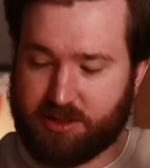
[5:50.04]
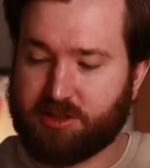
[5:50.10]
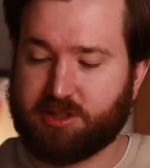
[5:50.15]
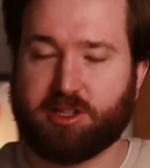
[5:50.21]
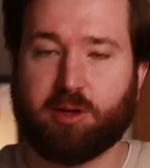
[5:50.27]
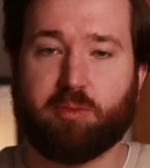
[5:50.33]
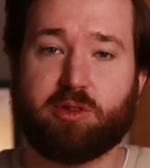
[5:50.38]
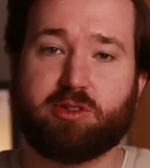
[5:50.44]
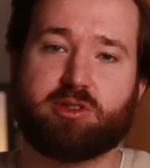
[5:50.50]

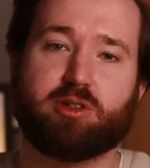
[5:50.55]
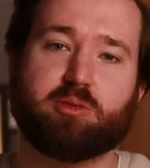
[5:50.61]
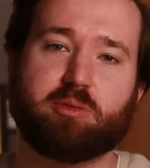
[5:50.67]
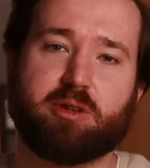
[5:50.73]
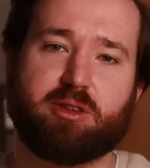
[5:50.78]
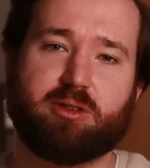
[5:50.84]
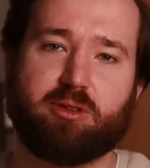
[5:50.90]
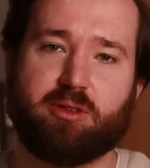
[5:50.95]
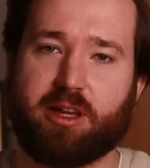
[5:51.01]
someone talk
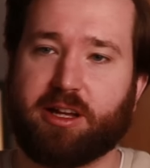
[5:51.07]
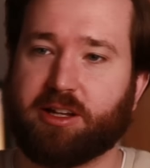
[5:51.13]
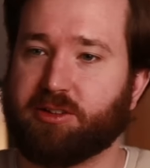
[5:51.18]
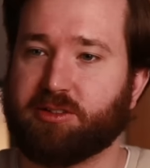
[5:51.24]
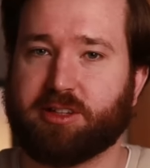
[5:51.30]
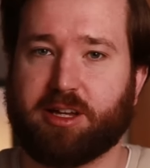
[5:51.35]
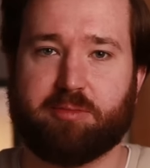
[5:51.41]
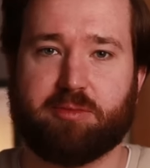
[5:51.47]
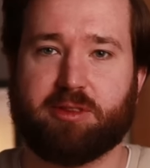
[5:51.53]
me through their
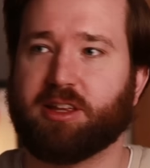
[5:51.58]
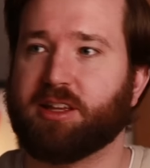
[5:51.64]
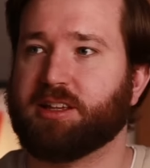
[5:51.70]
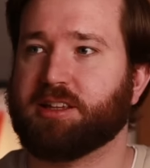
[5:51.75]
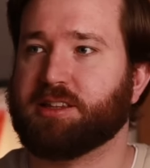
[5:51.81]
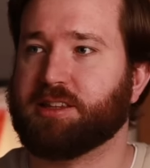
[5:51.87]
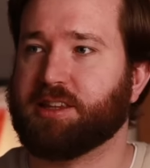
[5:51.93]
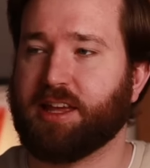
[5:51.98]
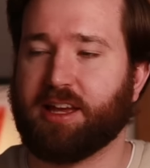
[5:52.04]
goddamn
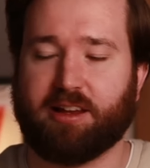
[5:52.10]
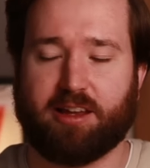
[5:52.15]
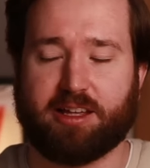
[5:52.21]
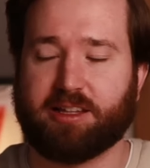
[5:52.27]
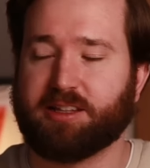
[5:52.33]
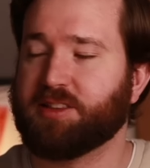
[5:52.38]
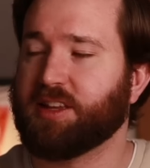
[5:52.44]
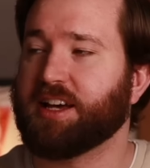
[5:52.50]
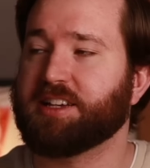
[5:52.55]
thinking there,
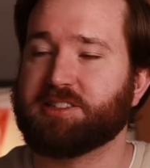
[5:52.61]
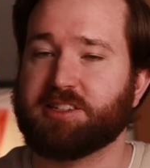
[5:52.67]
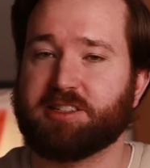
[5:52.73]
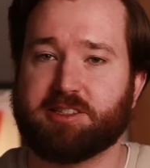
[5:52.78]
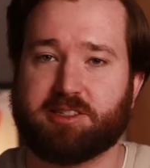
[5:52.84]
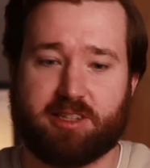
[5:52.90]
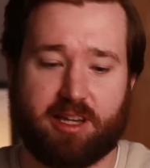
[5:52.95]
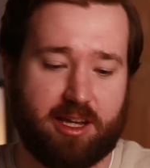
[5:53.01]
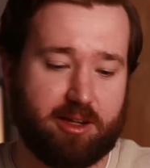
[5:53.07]
like, that is
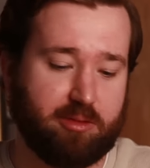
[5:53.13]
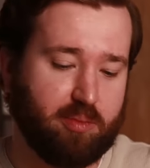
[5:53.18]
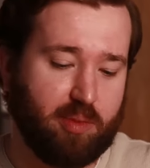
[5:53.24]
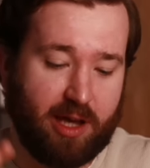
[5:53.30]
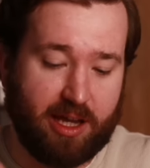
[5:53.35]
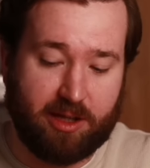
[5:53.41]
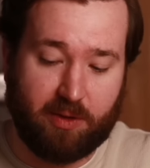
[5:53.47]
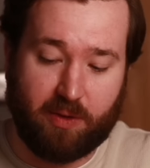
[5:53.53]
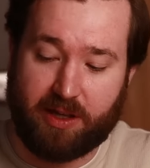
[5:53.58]
insane.
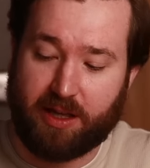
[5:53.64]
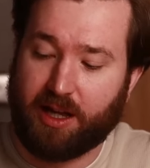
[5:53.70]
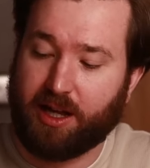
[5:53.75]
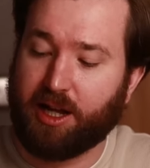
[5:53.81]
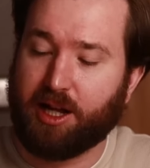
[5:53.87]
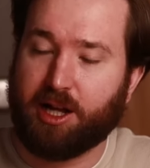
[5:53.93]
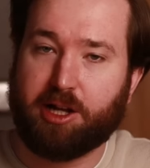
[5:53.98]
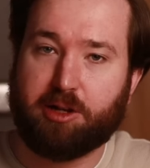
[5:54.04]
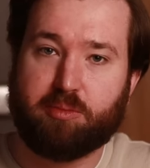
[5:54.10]
But anyway,
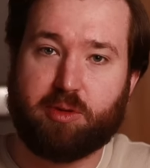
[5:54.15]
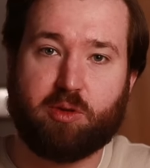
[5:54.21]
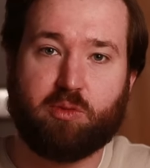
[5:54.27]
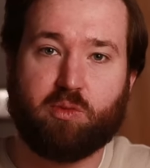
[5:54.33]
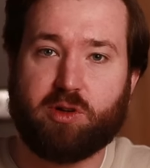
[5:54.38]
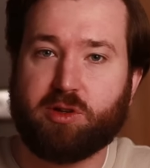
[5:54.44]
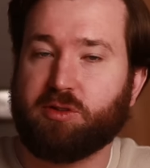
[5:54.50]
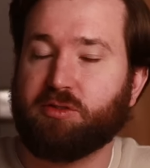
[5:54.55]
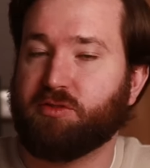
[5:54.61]

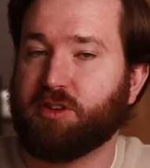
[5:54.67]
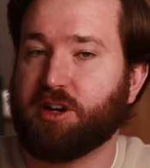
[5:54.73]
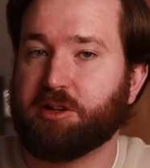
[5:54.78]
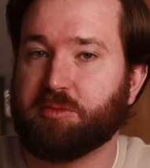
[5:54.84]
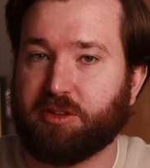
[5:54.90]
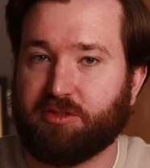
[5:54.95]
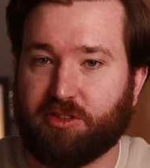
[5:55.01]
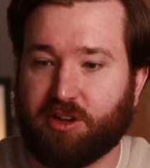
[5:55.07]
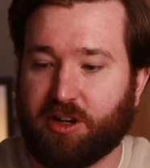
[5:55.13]
but what you
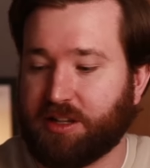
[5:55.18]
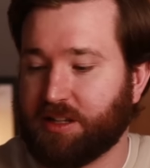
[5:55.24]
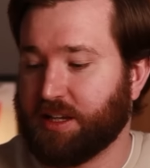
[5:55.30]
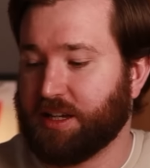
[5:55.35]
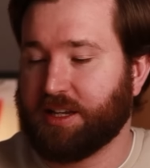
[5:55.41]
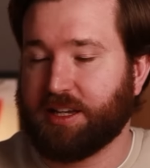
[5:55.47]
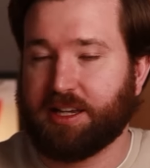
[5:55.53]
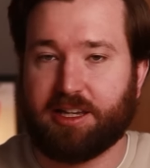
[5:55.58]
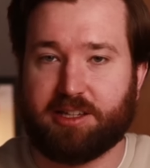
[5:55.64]
invariably find
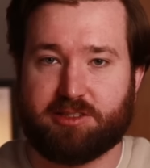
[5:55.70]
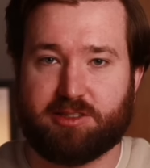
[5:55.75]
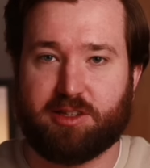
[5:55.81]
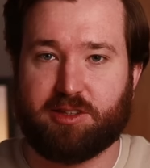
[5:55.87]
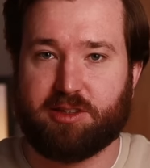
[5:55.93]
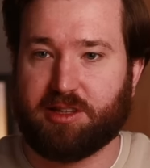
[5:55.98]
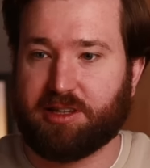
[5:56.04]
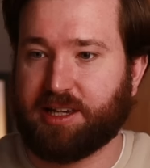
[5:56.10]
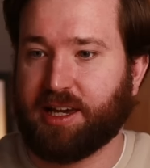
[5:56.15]
is
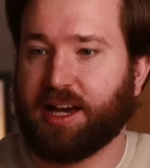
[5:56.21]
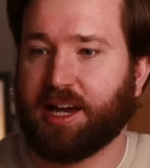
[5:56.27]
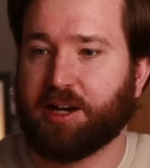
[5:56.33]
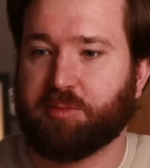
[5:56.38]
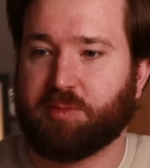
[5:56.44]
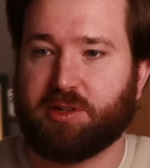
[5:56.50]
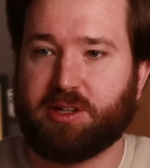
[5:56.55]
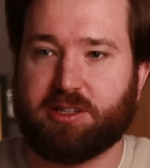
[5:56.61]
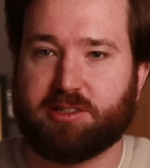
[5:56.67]
that the
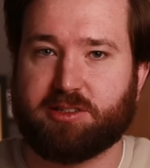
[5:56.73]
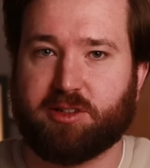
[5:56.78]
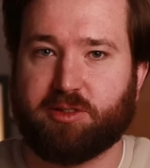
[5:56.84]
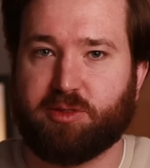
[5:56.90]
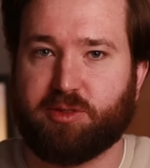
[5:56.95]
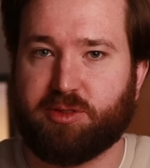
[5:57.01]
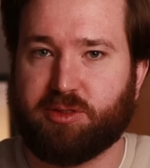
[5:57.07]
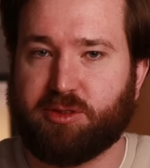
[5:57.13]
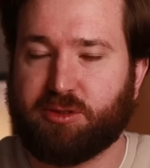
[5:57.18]
cap is
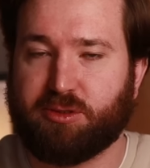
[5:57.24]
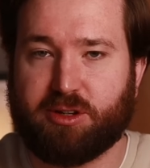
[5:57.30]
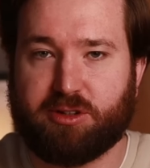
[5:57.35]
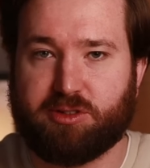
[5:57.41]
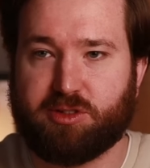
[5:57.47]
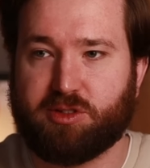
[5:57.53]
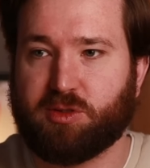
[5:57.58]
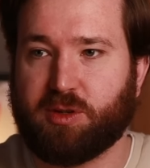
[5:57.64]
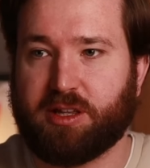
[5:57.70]
on
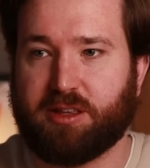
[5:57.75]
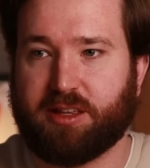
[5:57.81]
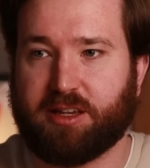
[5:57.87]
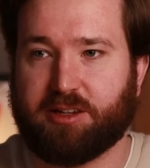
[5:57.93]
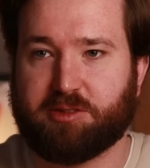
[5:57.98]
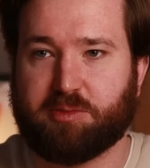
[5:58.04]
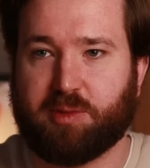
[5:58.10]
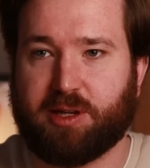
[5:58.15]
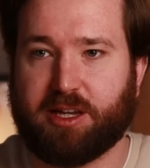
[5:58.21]

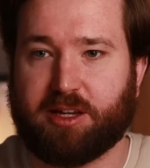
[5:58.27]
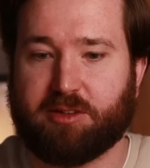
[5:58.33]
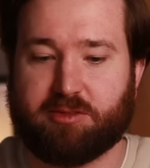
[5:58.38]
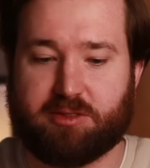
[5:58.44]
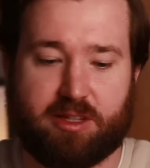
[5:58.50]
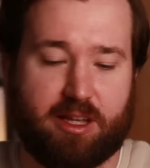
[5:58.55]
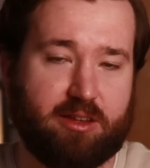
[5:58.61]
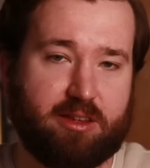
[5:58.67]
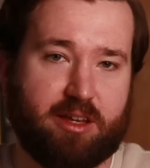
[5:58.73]

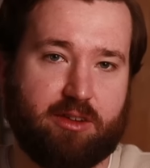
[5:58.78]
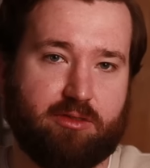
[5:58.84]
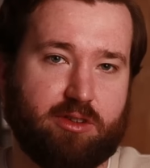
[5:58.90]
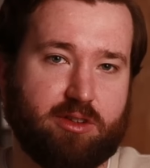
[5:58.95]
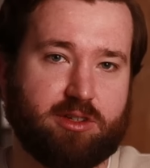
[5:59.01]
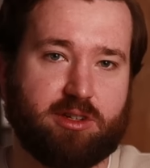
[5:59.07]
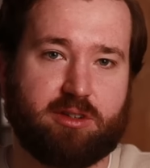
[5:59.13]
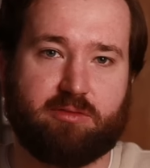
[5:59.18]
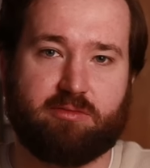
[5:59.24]
£320,000. Now, the
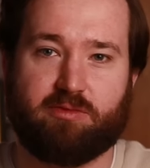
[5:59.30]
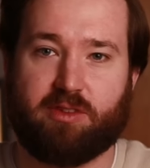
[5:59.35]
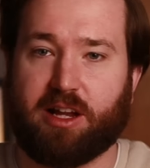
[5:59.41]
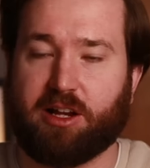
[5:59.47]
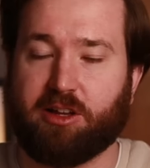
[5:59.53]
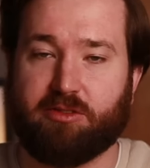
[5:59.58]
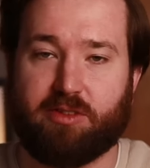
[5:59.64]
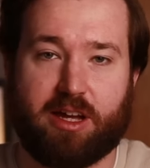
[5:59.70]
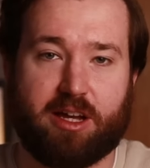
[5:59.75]
average
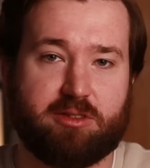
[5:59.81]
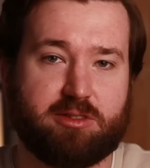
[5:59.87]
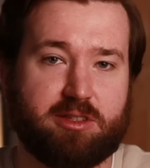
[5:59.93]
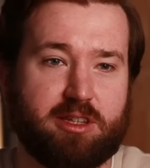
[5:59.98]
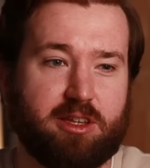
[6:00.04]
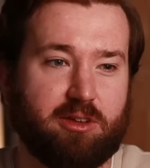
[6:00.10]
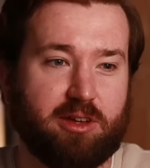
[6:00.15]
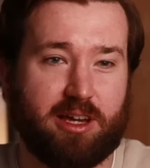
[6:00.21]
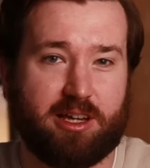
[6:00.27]
value of a house
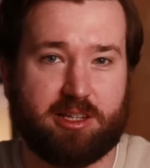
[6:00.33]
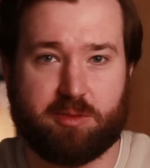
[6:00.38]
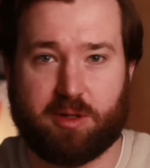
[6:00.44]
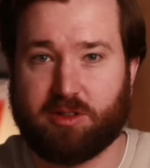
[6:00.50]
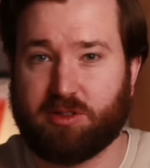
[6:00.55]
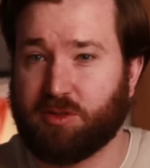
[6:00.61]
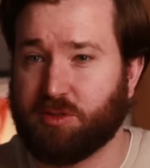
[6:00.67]
in the UK is about